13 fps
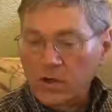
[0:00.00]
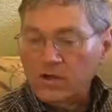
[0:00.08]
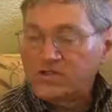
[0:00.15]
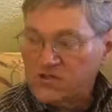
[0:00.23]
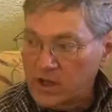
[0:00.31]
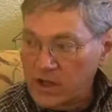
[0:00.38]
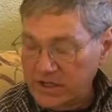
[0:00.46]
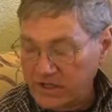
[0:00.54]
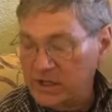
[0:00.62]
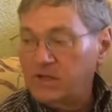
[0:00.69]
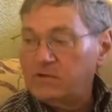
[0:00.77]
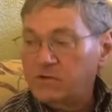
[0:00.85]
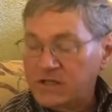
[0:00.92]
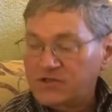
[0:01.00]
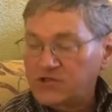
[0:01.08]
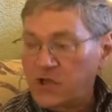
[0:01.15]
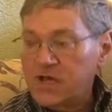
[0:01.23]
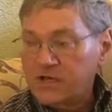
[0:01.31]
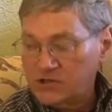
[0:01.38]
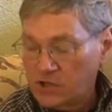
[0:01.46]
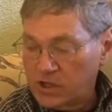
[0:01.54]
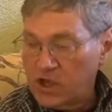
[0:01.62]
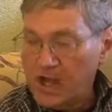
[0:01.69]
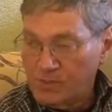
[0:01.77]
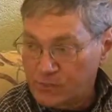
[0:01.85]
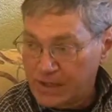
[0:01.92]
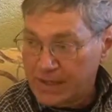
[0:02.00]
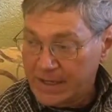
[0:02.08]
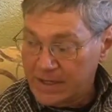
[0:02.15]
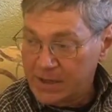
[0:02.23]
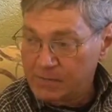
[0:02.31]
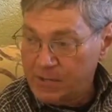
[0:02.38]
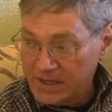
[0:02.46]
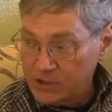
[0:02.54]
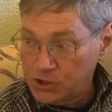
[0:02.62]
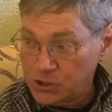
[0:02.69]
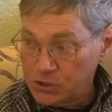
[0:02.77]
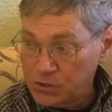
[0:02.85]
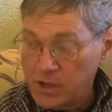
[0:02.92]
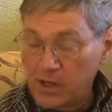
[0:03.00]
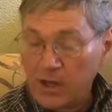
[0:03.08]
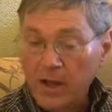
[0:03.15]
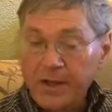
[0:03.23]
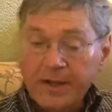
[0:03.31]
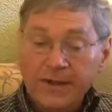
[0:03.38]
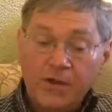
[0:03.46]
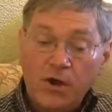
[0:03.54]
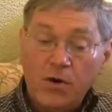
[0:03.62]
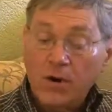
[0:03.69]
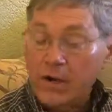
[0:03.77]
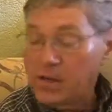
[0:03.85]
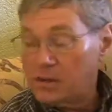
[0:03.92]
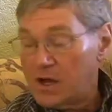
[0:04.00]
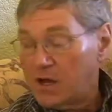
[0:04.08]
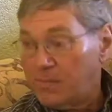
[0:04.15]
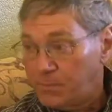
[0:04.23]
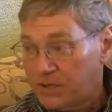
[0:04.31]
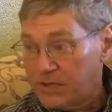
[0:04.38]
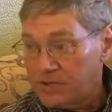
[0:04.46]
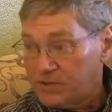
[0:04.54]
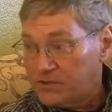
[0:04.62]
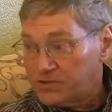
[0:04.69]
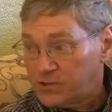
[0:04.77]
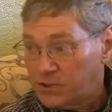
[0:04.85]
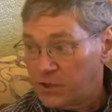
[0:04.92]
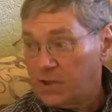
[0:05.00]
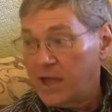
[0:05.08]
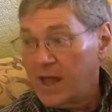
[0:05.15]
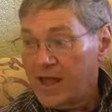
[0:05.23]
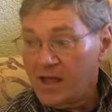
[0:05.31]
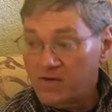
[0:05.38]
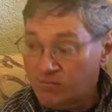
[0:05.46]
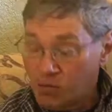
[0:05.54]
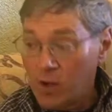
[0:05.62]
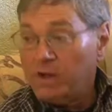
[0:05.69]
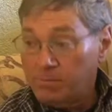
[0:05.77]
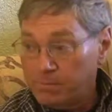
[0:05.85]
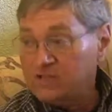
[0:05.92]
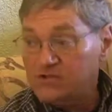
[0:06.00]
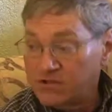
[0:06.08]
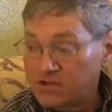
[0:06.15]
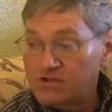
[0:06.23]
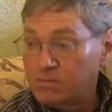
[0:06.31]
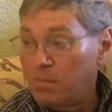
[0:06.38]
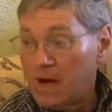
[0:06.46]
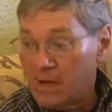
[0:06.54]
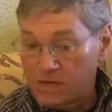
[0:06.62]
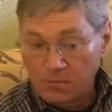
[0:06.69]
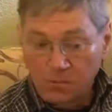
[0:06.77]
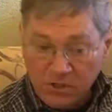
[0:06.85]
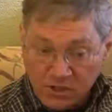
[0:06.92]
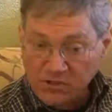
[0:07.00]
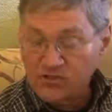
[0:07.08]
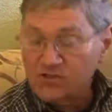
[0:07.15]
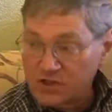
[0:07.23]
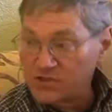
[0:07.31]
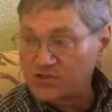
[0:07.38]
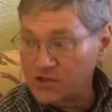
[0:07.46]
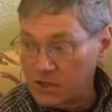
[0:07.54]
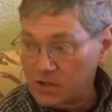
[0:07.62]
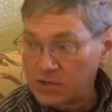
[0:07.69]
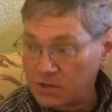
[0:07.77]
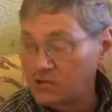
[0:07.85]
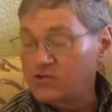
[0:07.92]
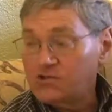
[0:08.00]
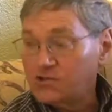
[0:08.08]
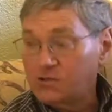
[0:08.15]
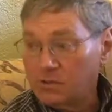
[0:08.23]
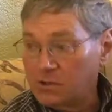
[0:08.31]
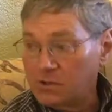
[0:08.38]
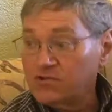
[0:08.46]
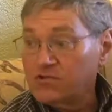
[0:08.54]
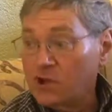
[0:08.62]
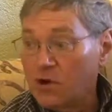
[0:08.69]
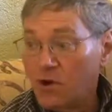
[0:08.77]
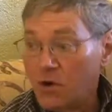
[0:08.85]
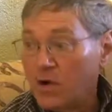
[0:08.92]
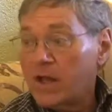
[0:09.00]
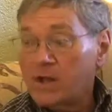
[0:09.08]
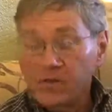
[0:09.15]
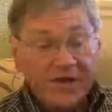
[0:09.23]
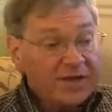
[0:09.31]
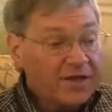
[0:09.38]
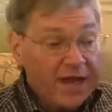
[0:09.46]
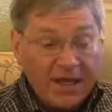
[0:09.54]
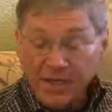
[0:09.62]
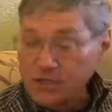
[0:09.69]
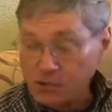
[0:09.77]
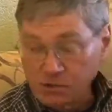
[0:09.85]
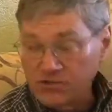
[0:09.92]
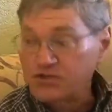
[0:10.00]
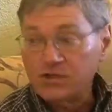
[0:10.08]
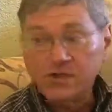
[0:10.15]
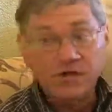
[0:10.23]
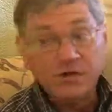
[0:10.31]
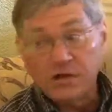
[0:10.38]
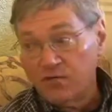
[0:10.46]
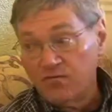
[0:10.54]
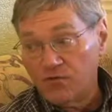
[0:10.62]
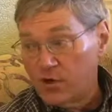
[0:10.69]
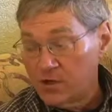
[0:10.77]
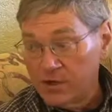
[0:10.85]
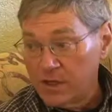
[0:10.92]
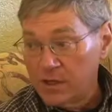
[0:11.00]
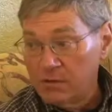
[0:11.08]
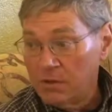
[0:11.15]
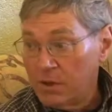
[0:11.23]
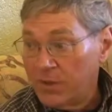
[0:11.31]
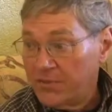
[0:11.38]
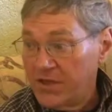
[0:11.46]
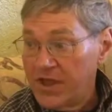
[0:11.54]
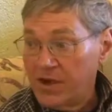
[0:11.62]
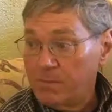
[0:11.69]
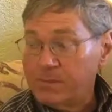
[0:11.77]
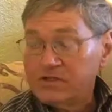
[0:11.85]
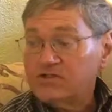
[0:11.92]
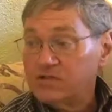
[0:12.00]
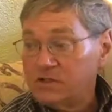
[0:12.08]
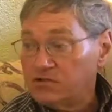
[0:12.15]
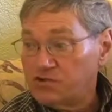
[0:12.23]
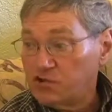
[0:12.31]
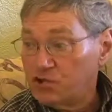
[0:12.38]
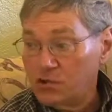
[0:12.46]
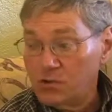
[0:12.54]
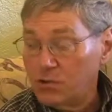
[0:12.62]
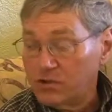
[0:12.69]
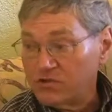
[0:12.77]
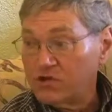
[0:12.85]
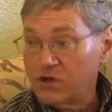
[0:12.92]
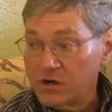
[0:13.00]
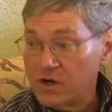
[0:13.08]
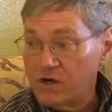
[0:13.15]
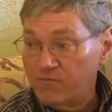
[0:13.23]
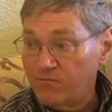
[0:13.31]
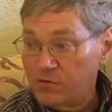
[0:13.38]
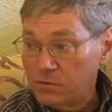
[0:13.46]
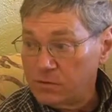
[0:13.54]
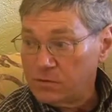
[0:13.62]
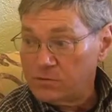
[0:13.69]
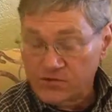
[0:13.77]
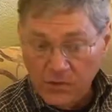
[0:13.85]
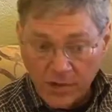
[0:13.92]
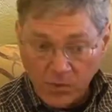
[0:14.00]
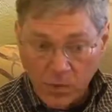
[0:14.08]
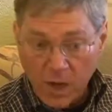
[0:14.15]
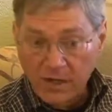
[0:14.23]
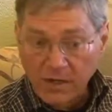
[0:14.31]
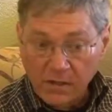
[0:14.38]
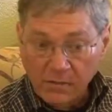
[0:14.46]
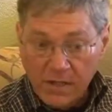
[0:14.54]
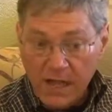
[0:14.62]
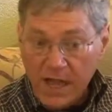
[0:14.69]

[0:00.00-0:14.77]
Well, it's a complicated picture. The oil companies have one business model, which is to sell consumers oil. They're not interested in converting their business to alternative fuels. They want to